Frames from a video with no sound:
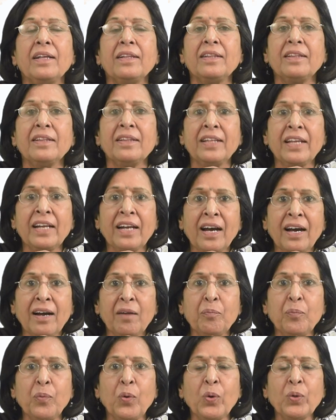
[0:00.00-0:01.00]
There
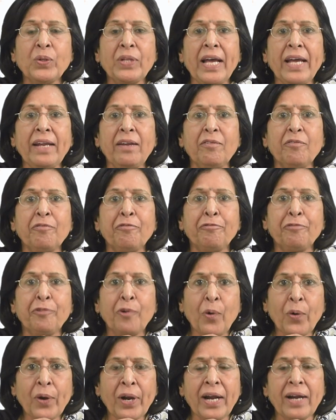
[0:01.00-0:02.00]
are more than
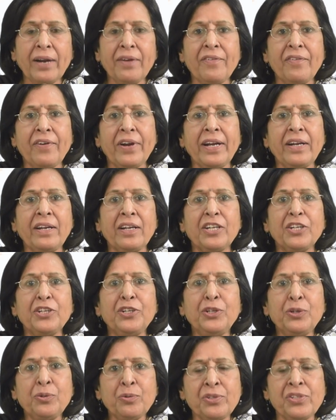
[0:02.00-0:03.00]
400
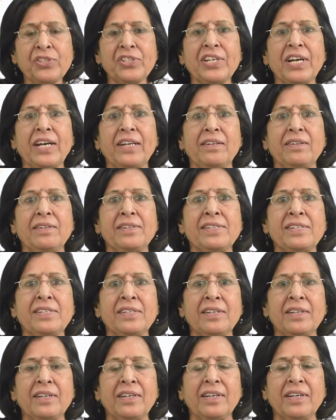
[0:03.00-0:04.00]
news
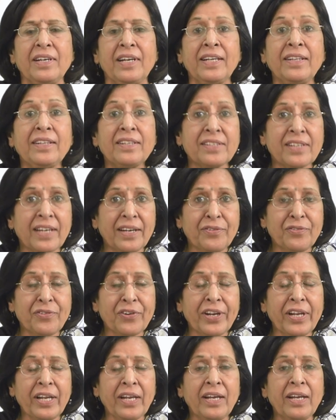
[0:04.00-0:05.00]
channels in this
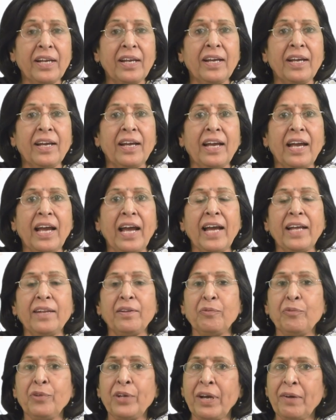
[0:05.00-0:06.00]
country,
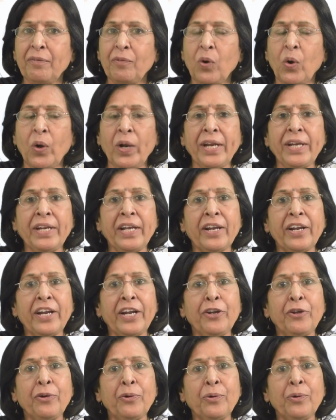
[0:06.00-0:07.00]
and we have All India
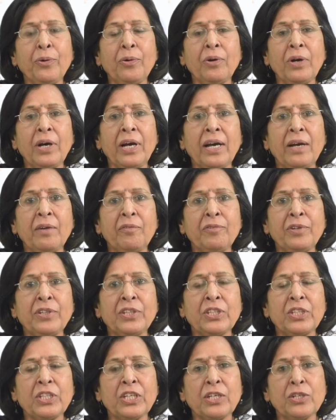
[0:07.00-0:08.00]
Radio
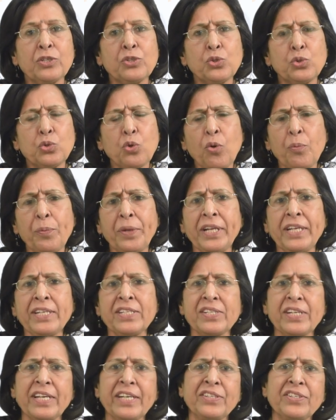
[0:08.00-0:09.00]
with so many
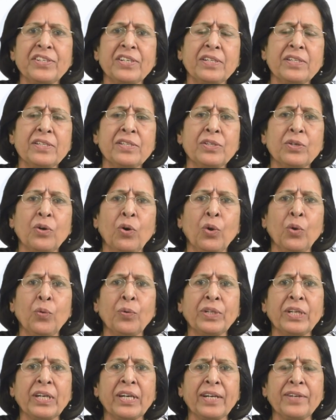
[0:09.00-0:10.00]
stations all
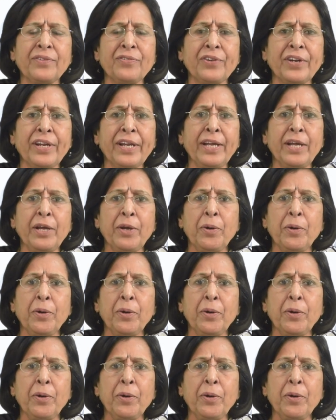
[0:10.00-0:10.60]
over the country,